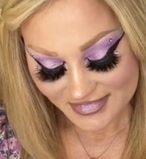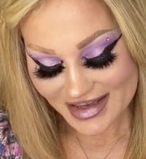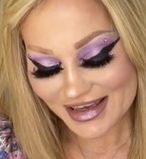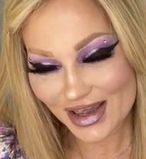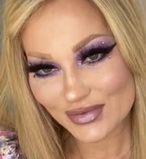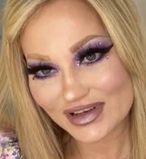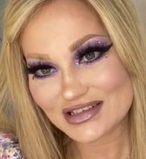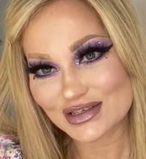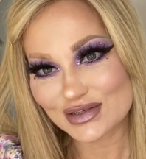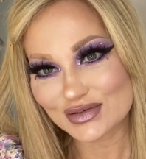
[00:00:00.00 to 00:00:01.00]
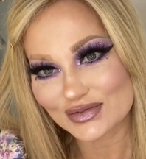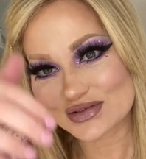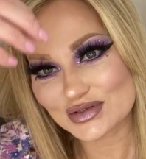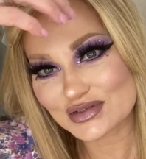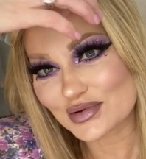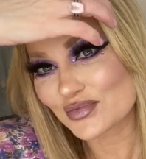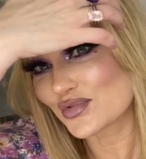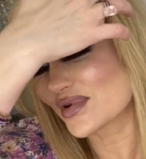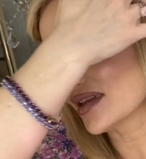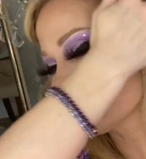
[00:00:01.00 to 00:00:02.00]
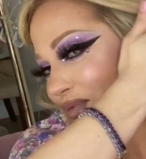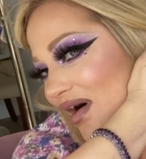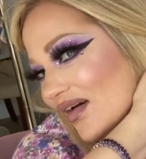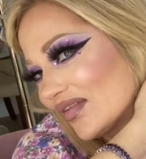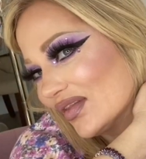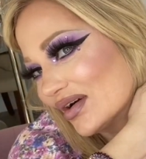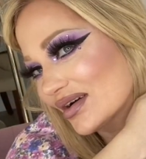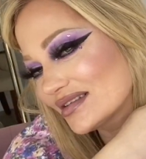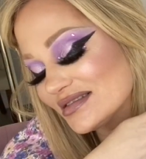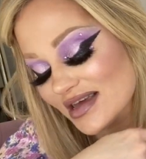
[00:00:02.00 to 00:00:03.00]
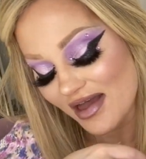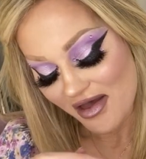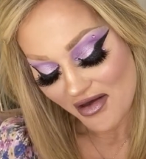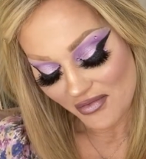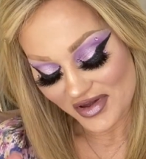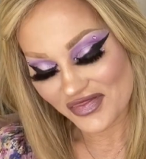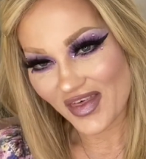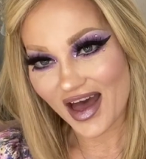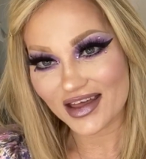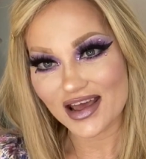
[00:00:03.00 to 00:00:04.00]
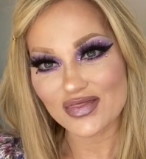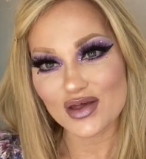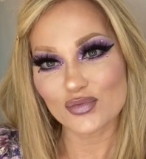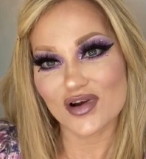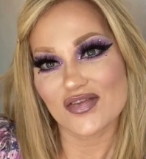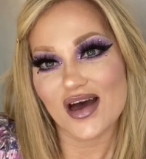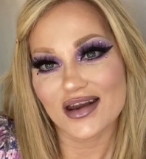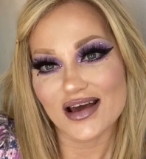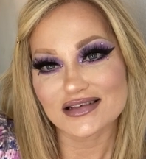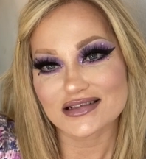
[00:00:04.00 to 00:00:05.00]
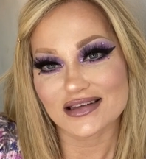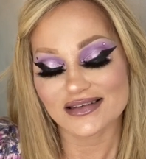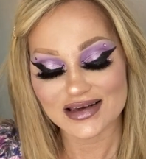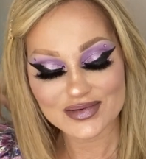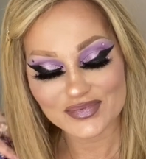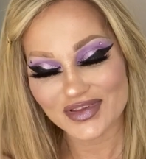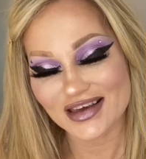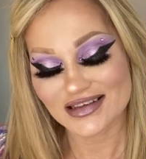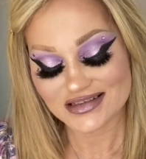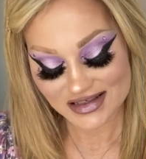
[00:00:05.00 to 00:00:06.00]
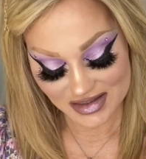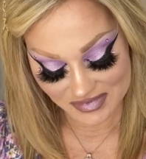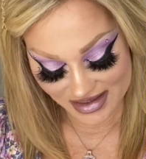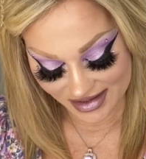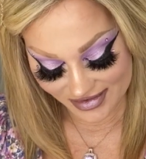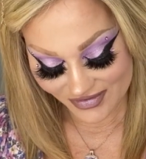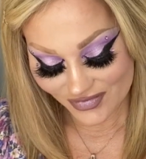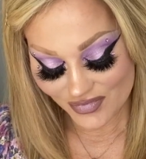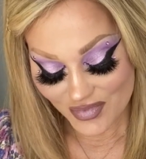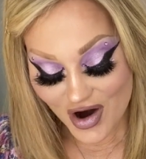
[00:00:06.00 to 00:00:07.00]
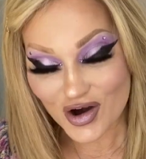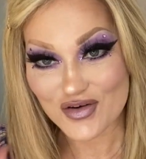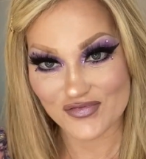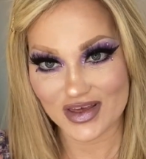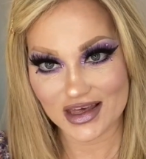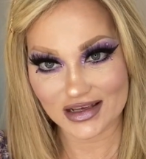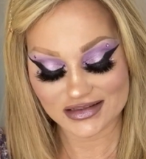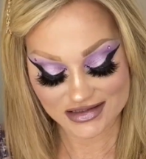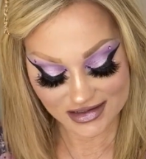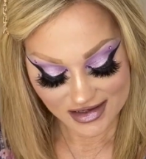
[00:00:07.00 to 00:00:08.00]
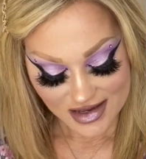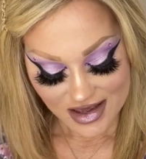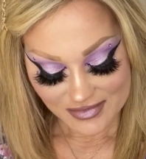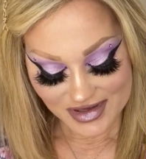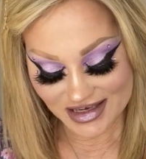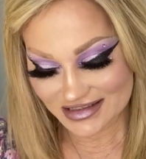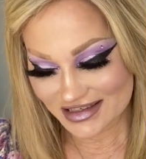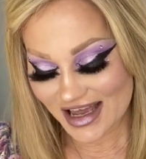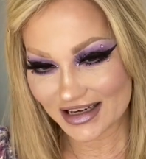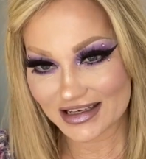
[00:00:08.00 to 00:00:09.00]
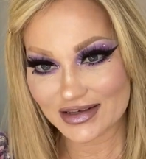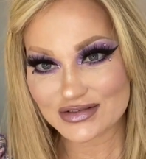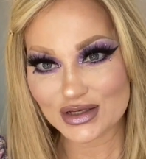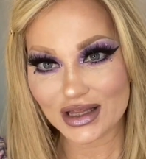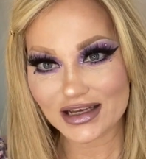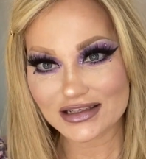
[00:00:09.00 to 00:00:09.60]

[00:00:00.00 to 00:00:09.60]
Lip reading: Can't wait to do some really wild looks with that, and then wear that as the lip. Like, it's gonna be perfect, because it kind of gives you like a